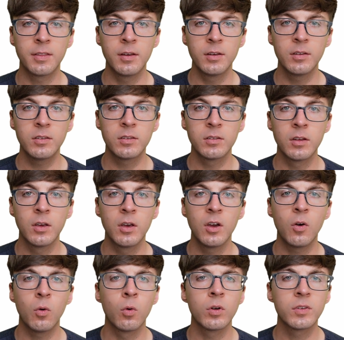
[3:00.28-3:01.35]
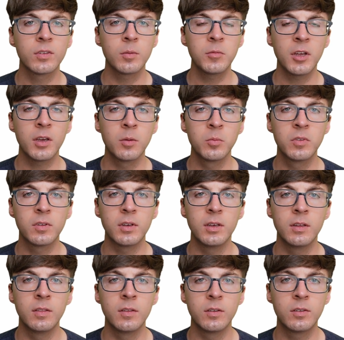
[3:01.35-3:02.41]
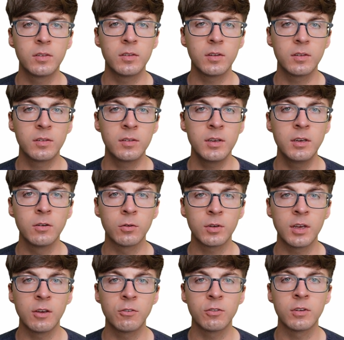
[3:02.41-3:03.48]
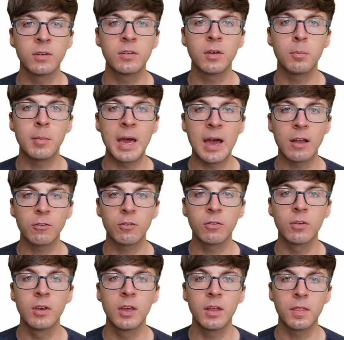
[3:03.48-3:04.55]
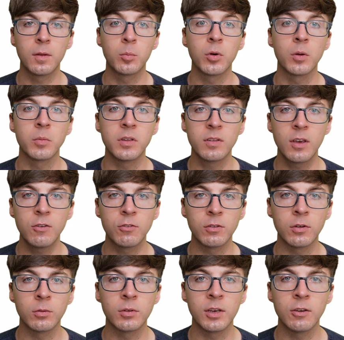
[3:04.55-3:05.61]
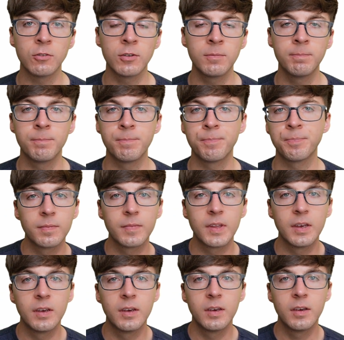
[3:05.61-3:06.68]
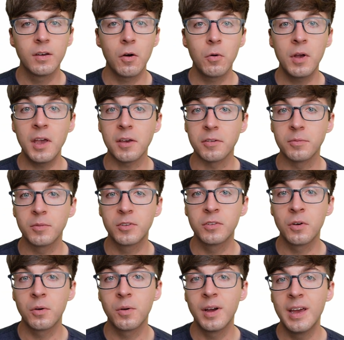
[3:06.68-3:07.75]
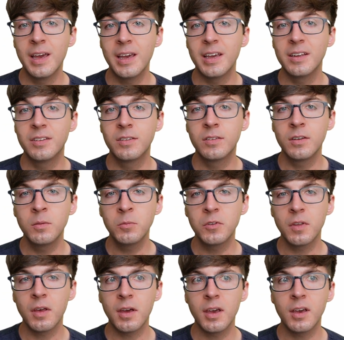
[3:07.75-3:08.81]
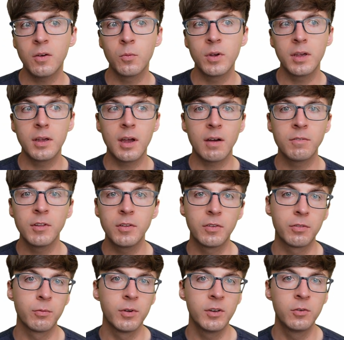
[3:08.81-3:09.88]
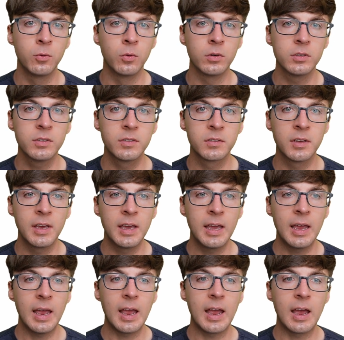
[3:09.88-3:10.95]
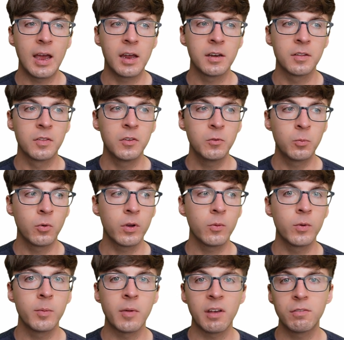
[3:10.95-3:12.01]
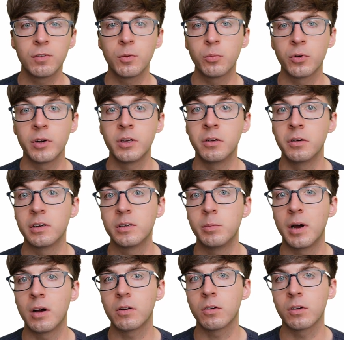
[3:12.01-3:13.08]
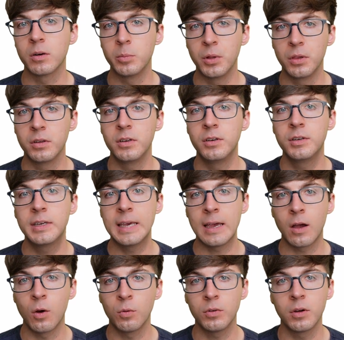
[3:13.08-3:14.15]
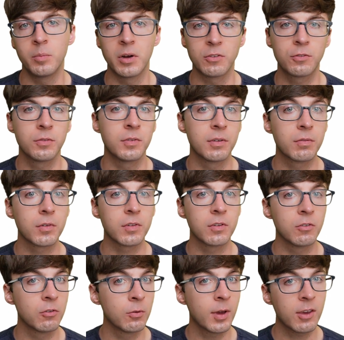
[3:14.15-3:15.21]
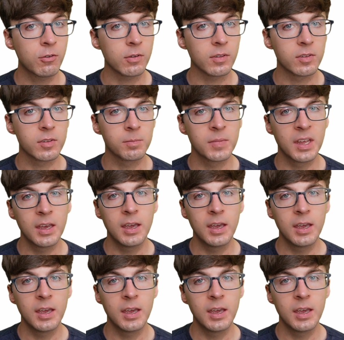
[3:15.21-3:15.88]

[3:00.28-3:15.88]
this, or sometimes in this C notation to match the permutation notation. Okay, so it seems like we have these three tools, and at this point we might feel pretty good about our ability to count a bunch of different situations.